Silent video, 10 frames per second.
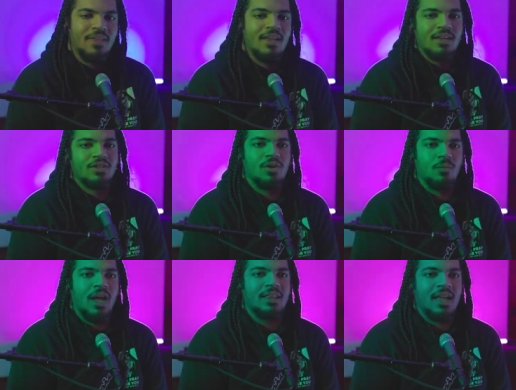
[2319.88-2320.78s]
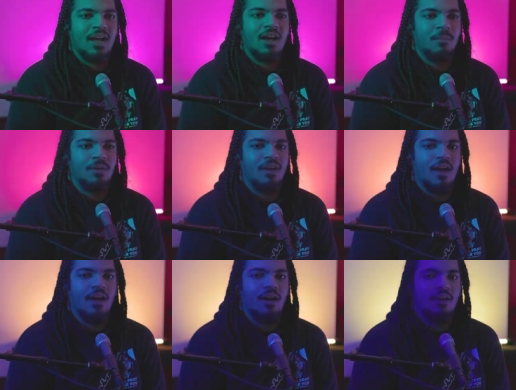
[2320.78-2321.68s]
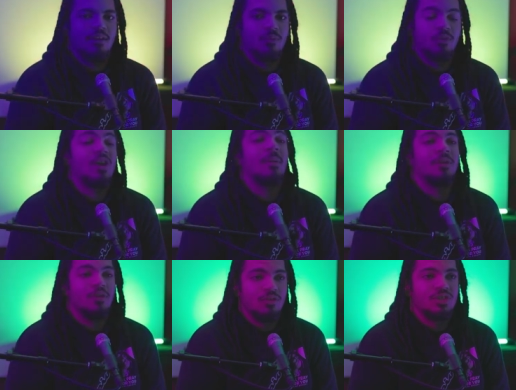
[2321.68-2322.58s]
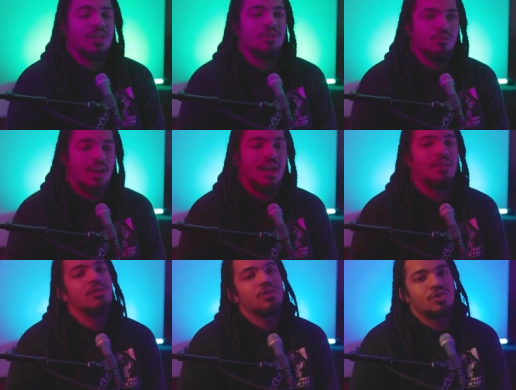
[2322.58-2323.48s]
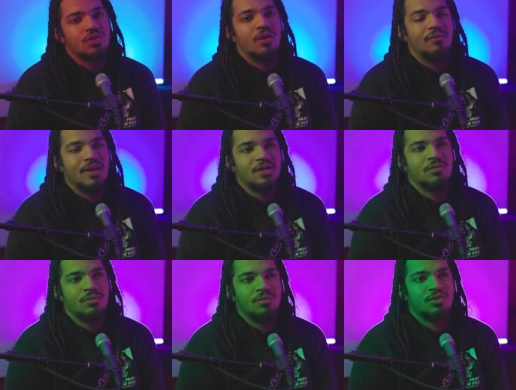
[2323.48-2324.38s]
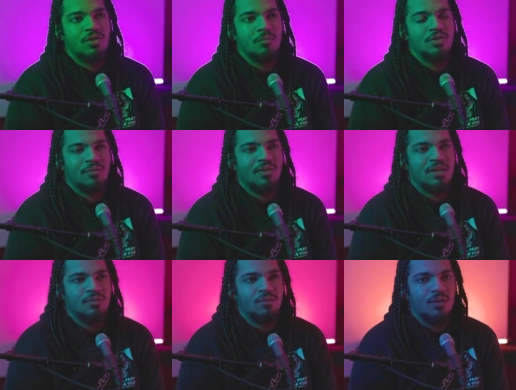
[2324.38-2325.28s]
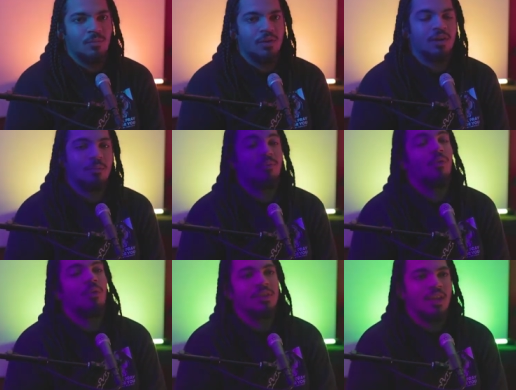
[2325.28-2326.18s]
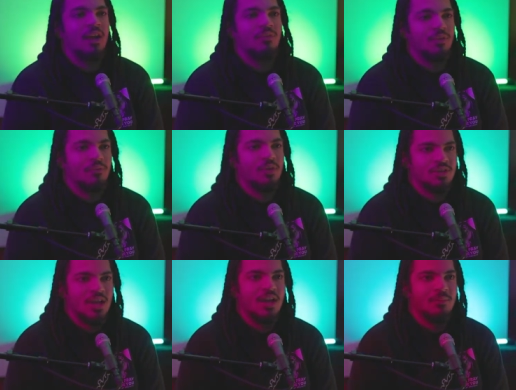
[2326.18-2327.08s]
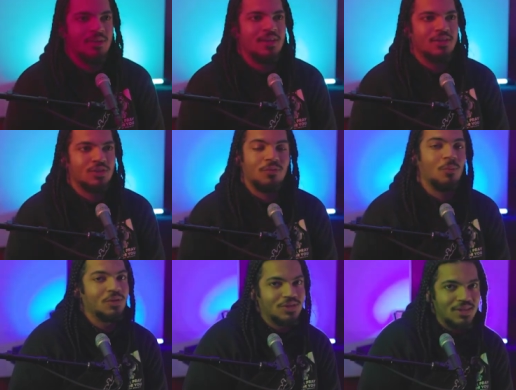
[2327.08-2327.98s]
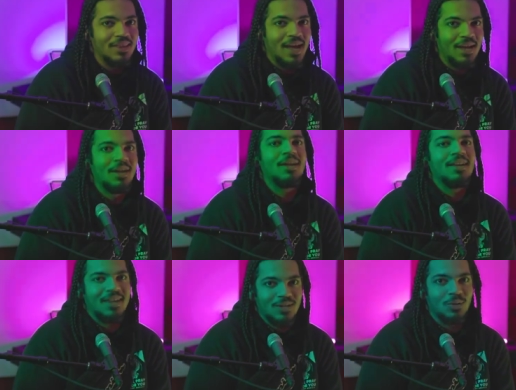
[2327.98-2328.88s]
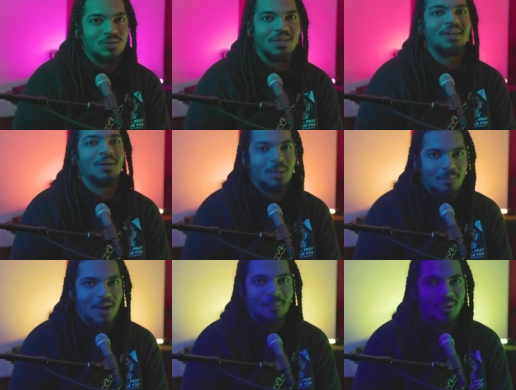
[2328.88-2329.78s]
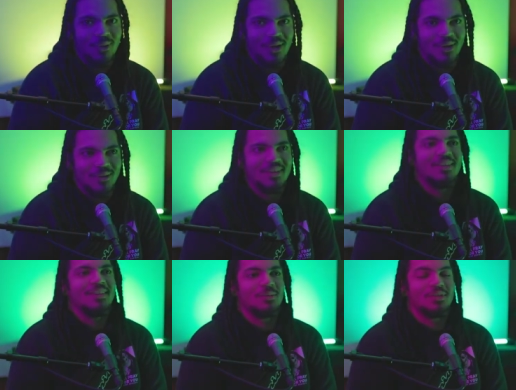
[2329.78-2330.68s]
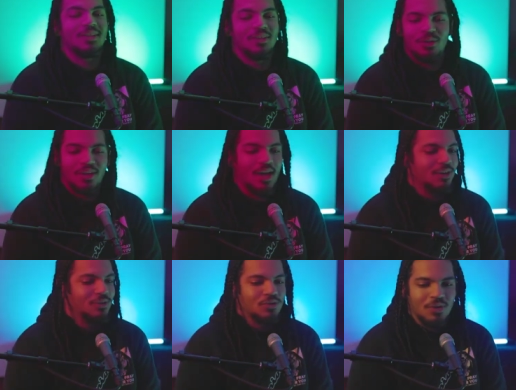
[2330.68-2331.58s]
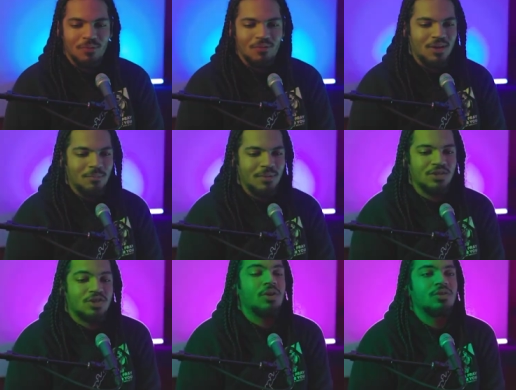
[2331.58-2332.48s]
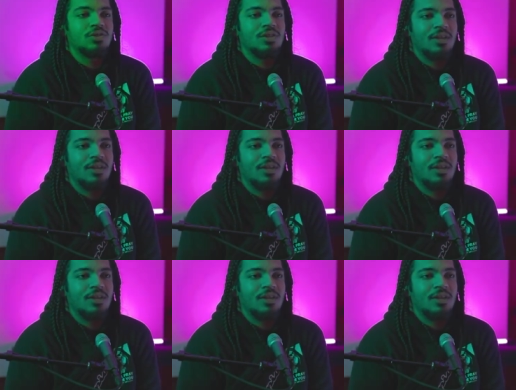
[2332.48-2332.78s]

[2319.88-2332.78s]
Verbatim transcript: So we got that coming. Uh, we're dropping a new single right after the Strong Festival, Strong Music Festival, and we're gonna perform it there for the first time. So if you want to see that, get your ticket, pop on out. You know what I'm saying? Lil Yachty, Trippie Redd, biggest shows